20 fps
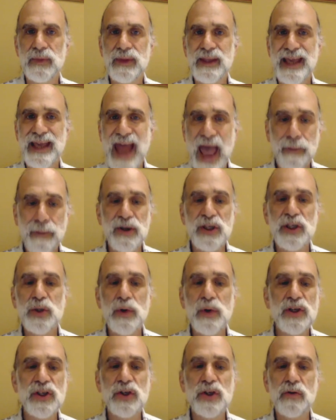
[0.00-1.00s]
It happens
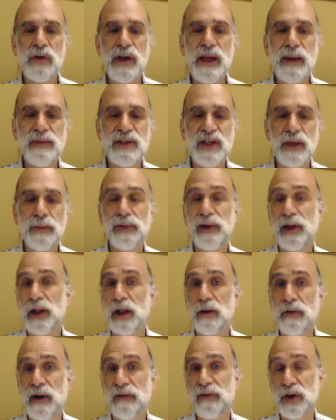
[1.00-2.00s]
to extremes in
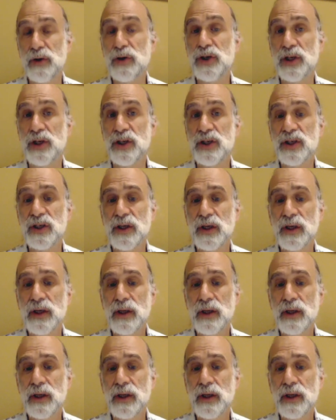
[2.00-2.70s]
political revolutions